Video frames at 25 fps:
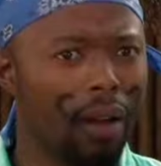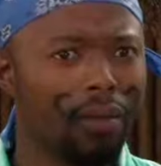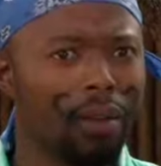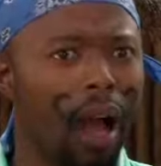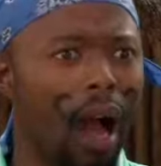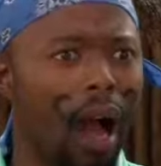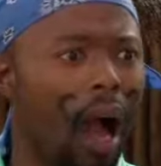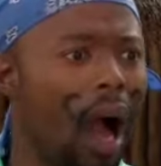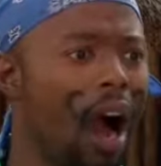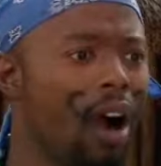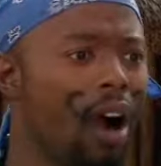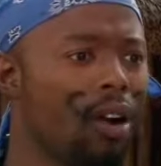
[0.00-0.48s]

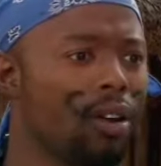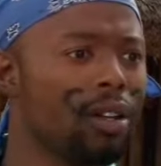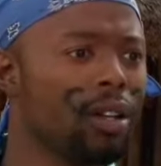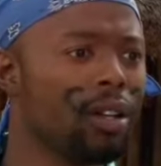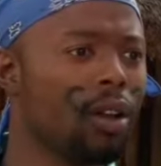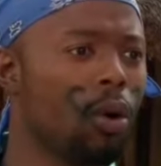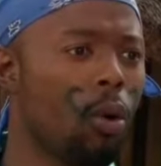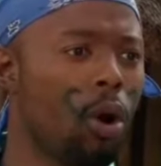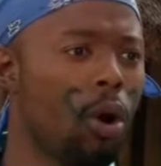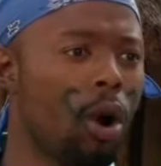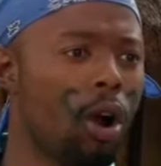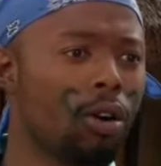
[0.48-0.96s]
How in
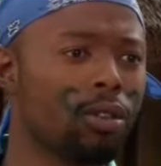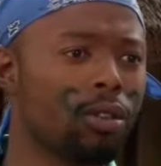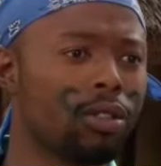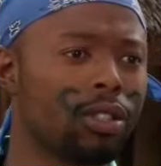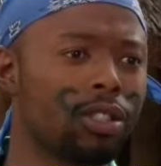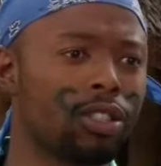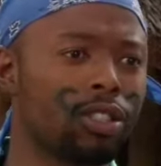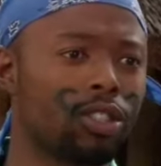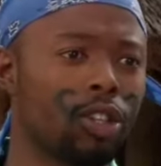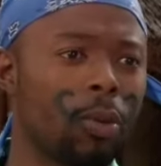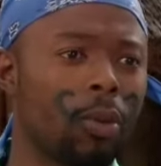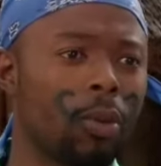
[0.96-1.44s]
the world
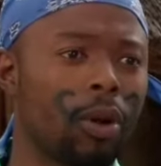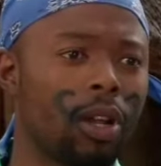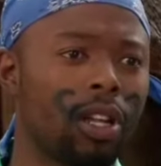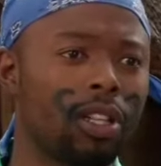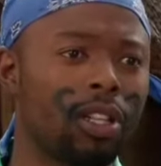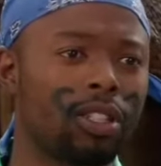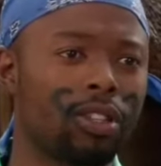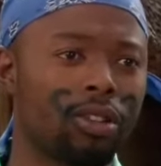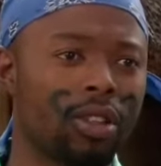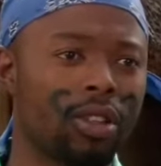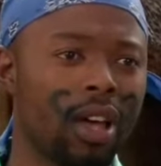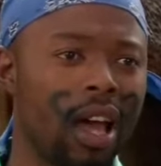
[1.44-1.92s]
is Dub gonna
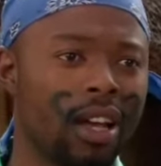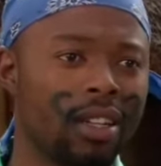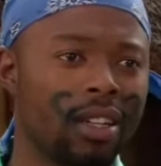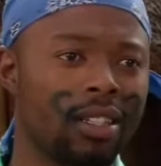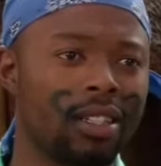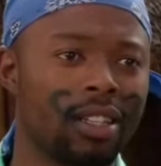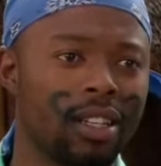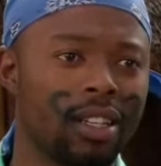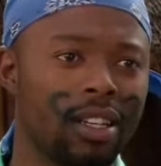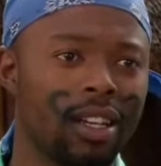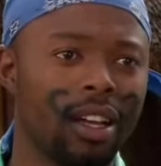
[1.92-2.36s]
do that?